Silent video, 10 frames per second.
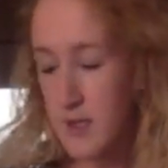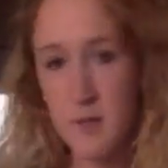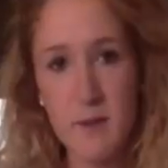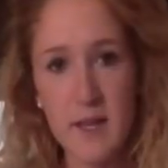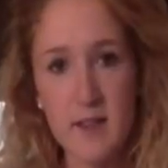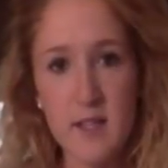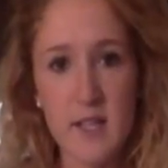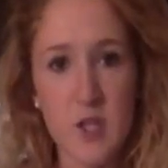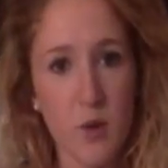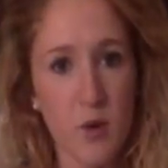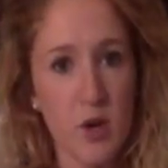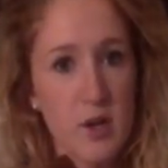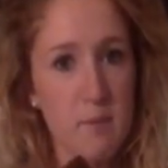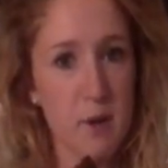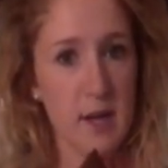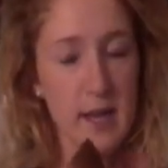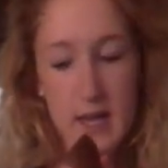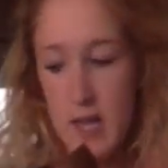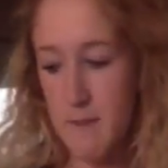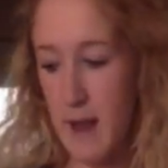To begin the dish, what we're going to put in
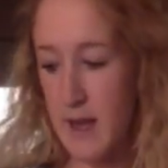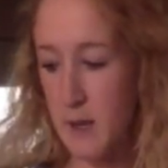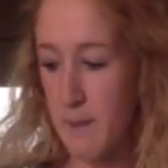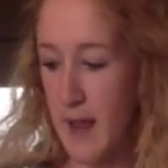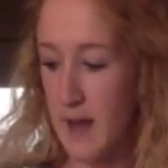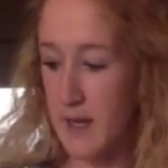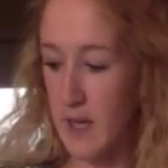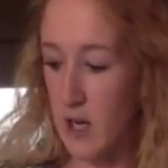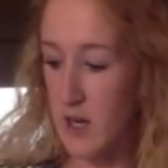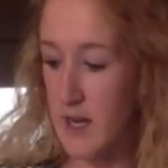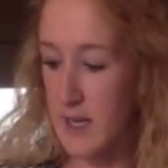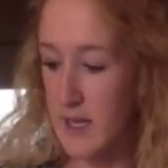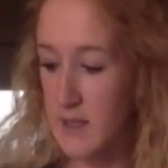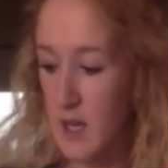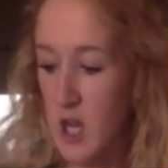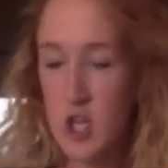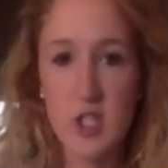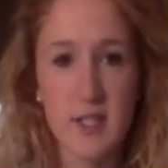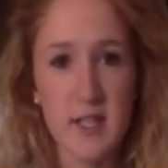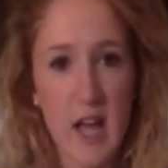my little pan here is
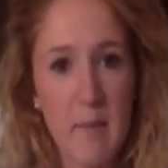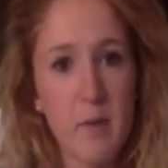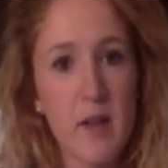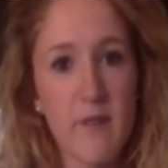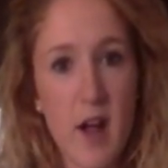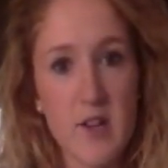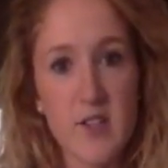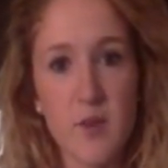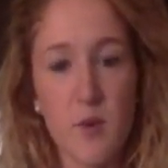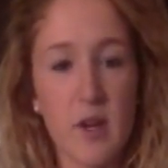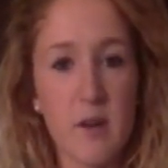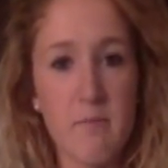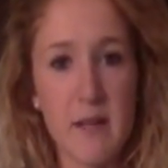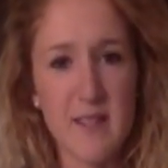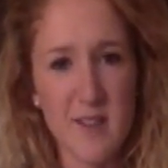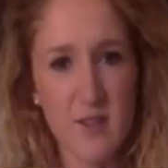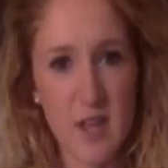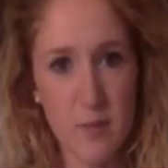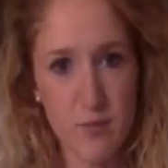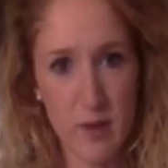just a couple of onions, and we're going to mince those
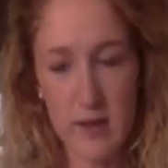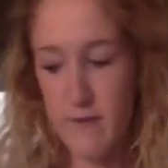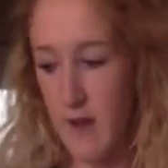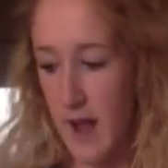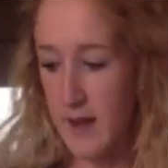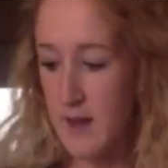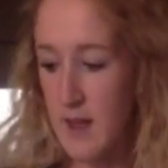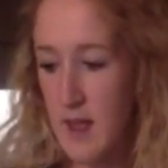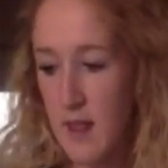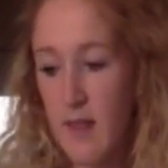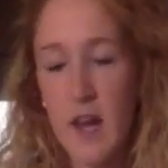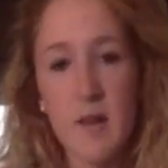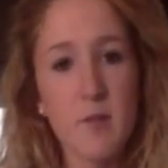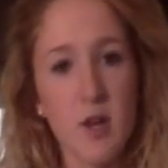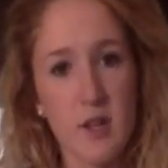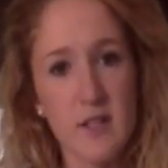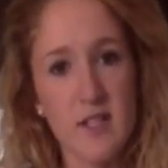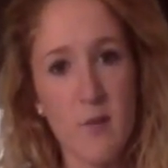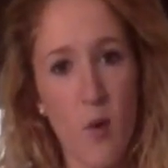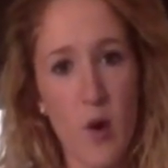up really fine. Let them cook in
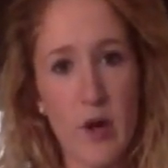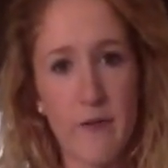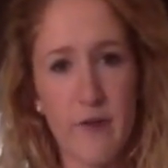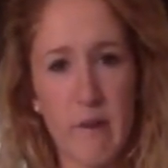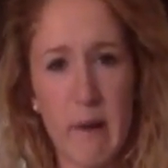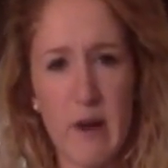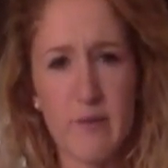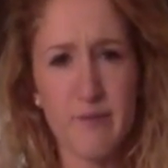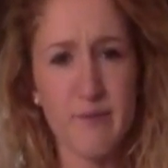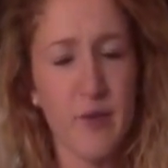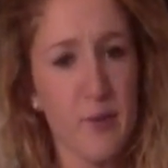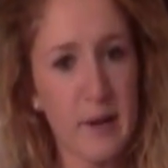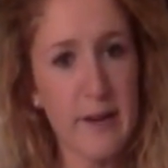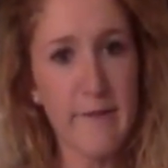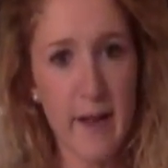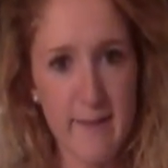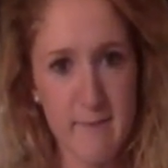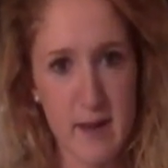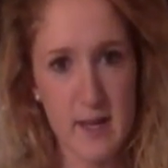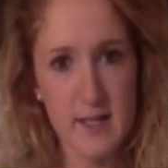some oil for about 3 to 5
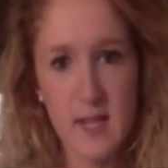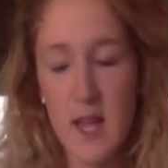minutes.